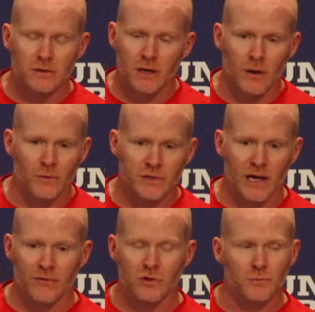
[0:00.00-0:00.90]
Uh, when you
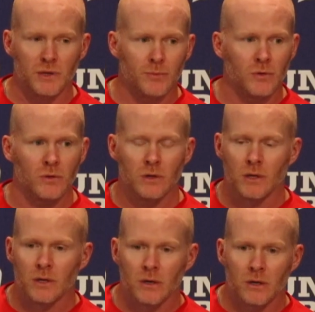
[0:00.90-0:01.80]
have good people,
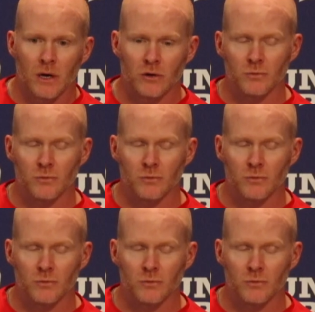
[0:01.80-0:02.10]
uh,